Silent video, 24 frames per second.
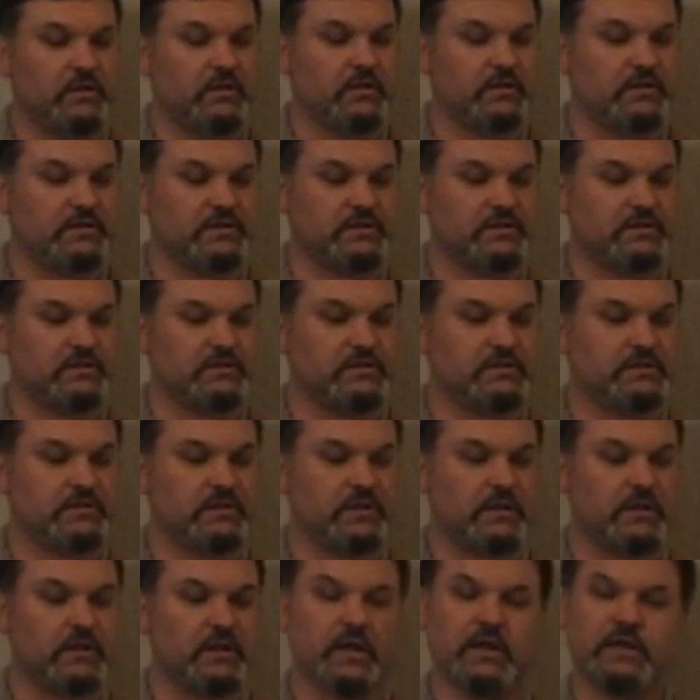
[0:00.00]
This is
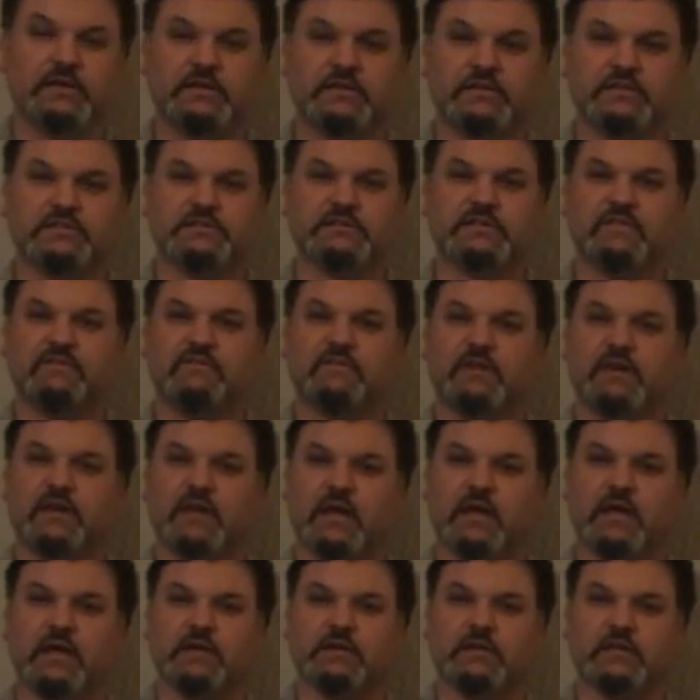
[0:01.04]

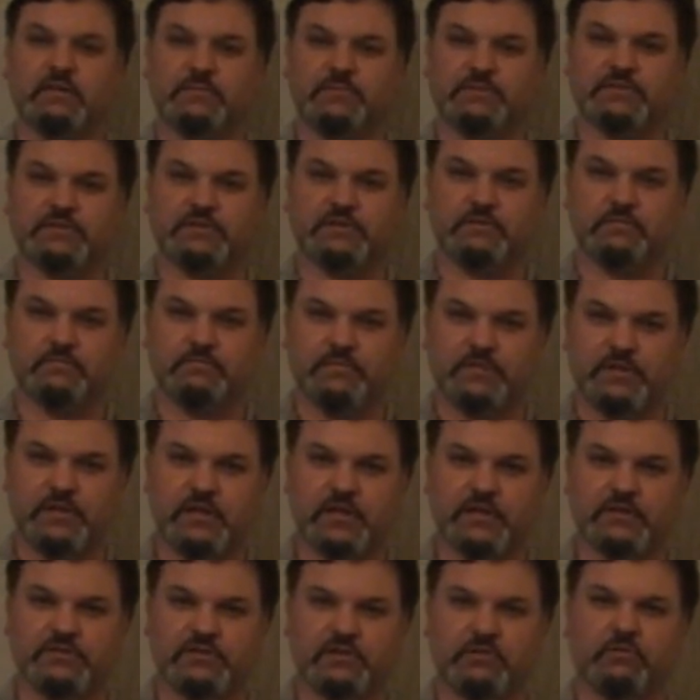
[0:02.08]
1979 Gibson
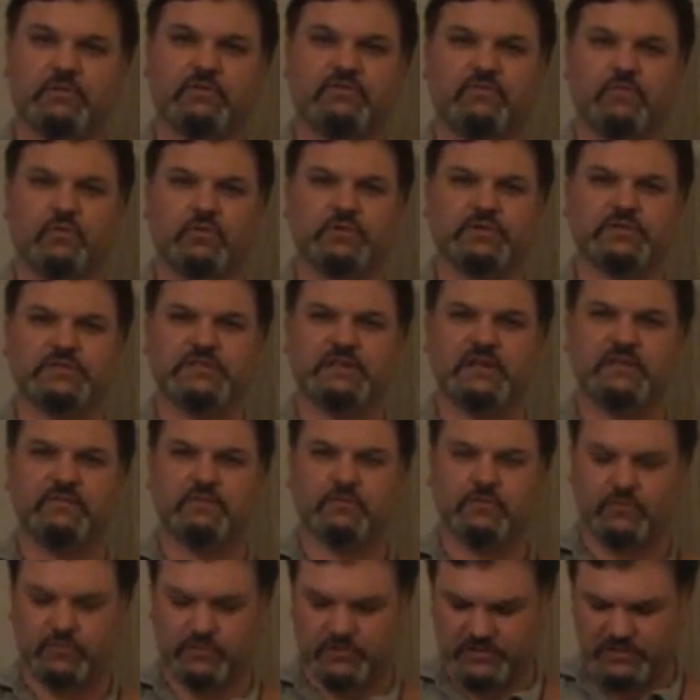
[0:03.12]

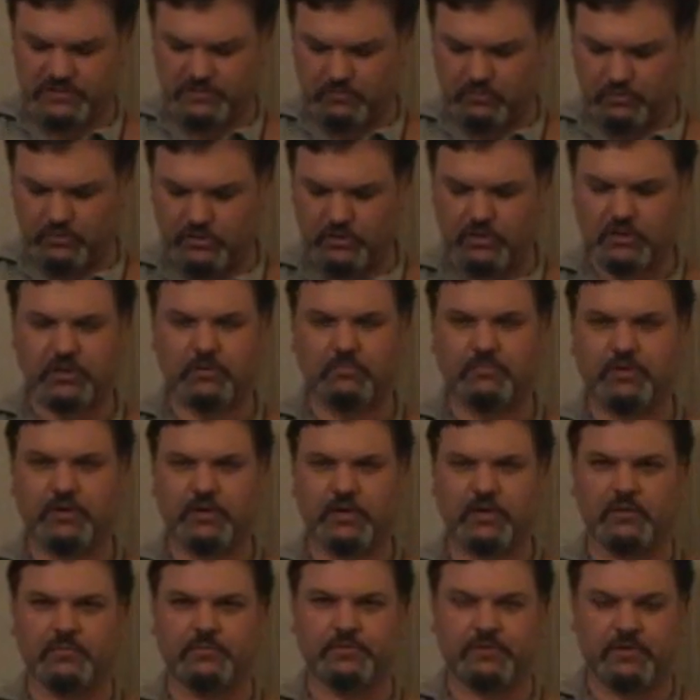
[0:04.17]
ES347 with Seymour Duncan
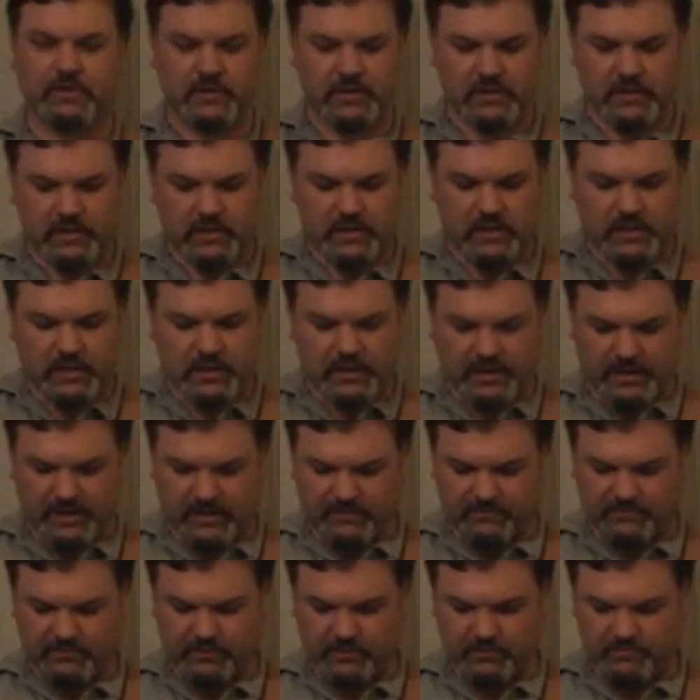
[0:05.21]
pickups. And I
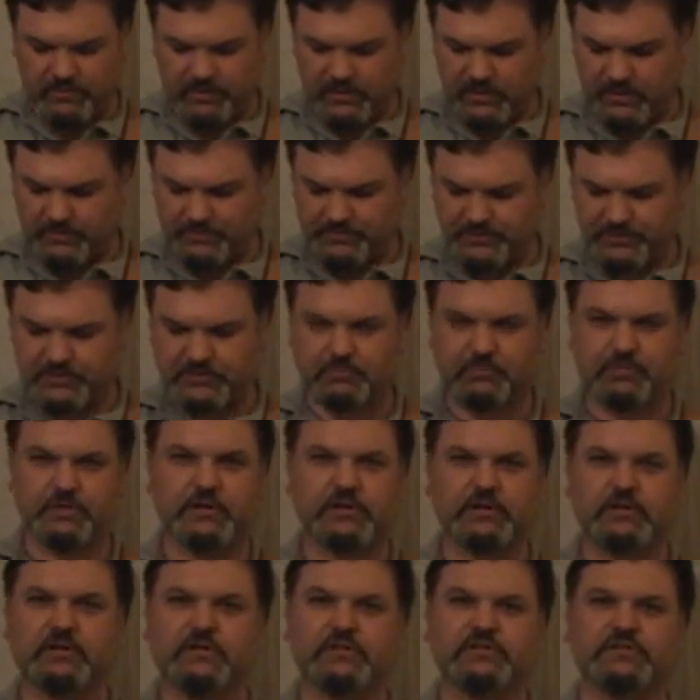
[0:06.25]
have the pickups
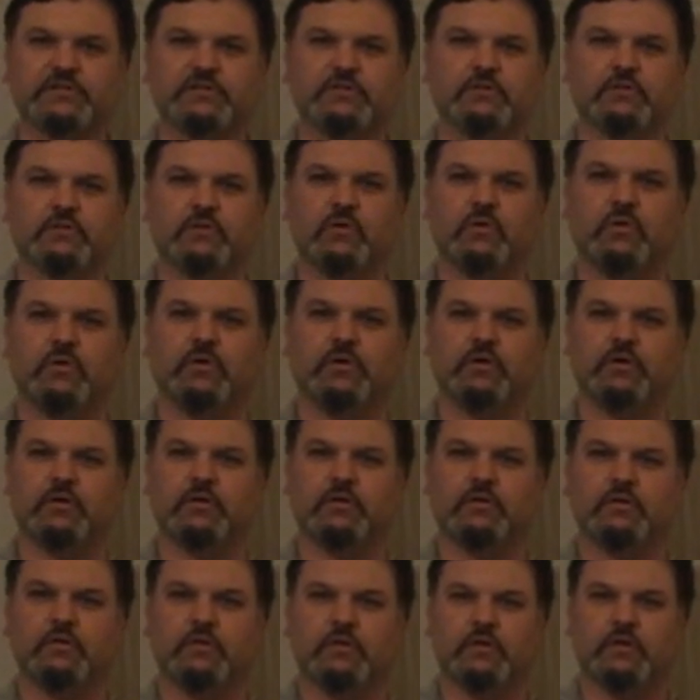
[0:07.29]
split into single
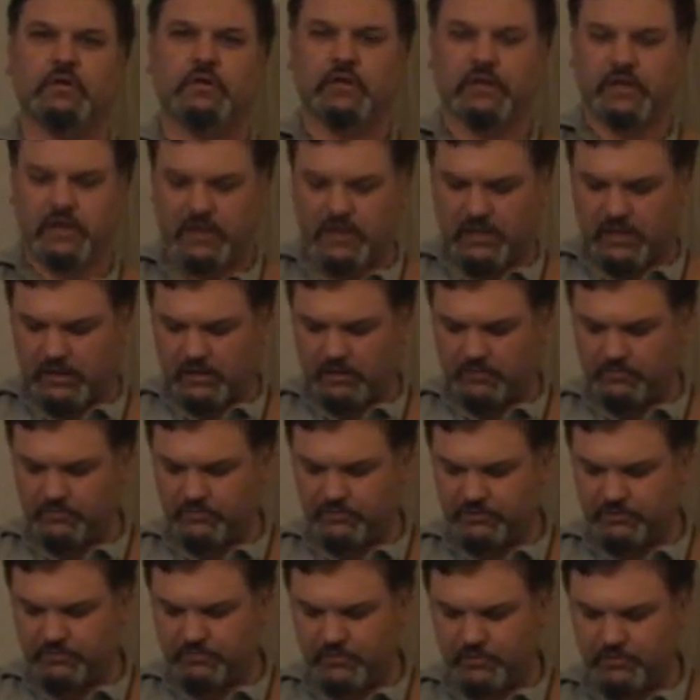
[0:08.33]
coil, and I'm
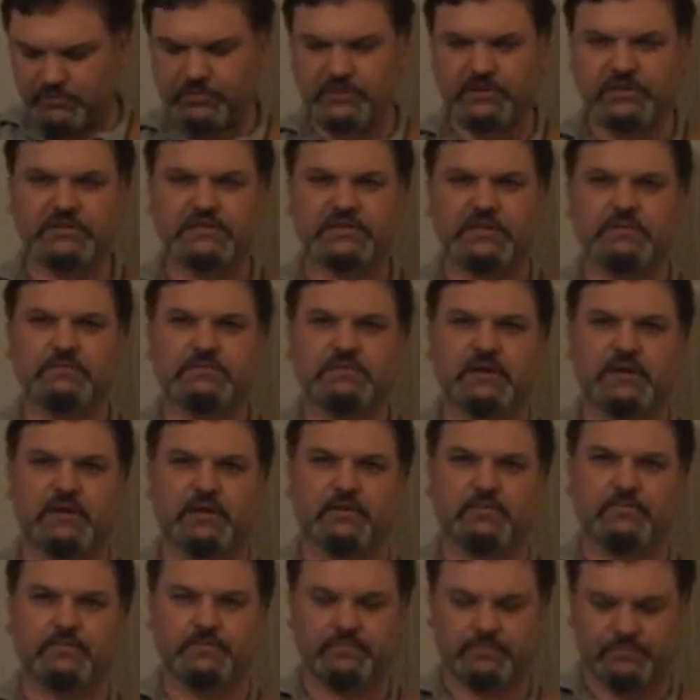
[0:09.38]
using them both at the same
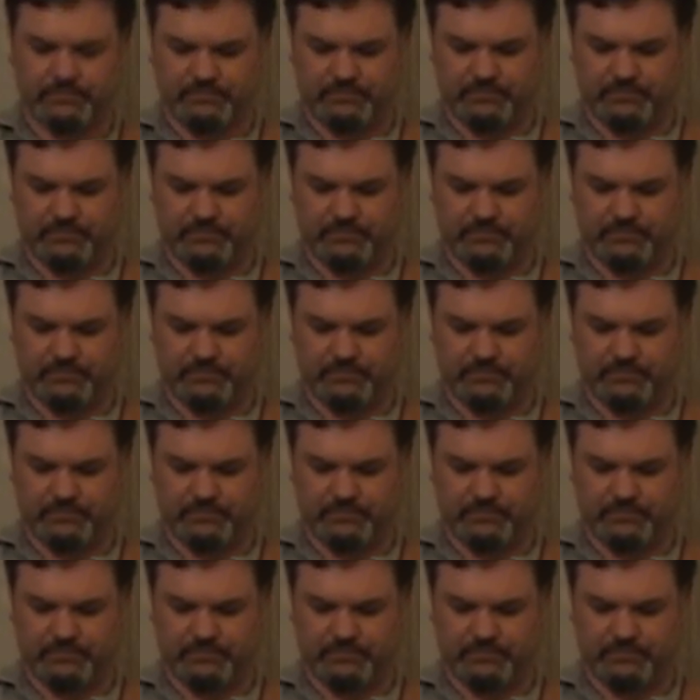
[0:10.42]
time.